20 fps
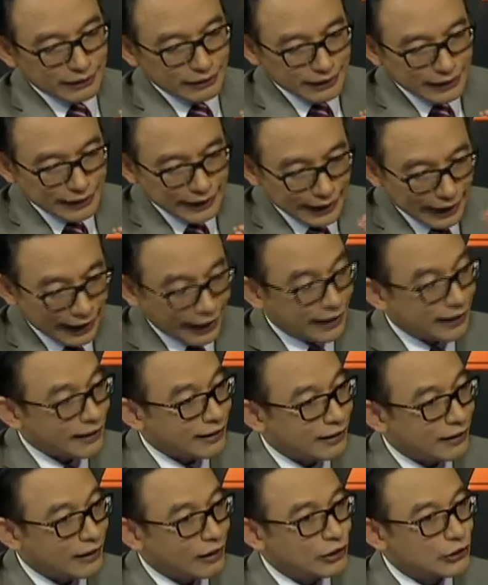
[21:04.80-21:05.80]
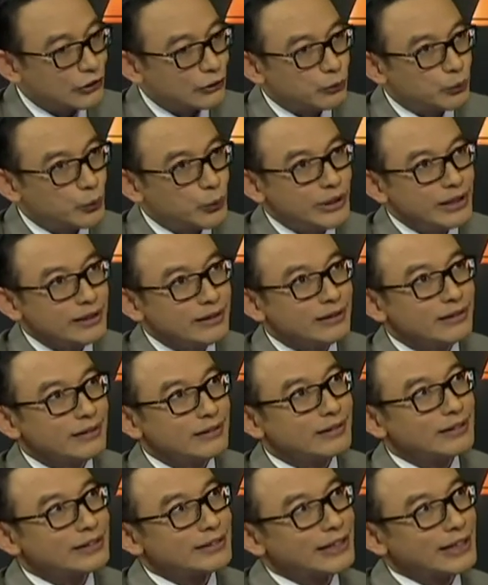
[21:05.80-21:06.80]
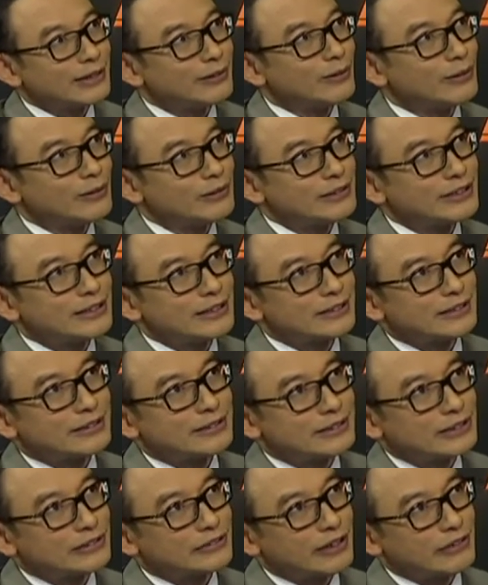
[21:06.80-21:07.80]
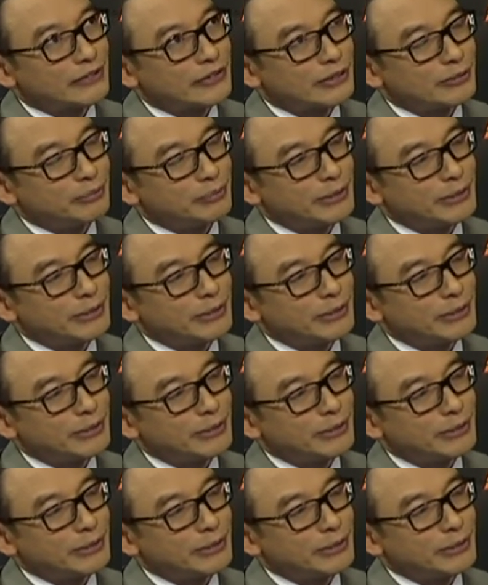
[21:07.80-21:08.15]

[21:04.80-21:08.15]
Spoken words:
there, wouldn't the technological disruption be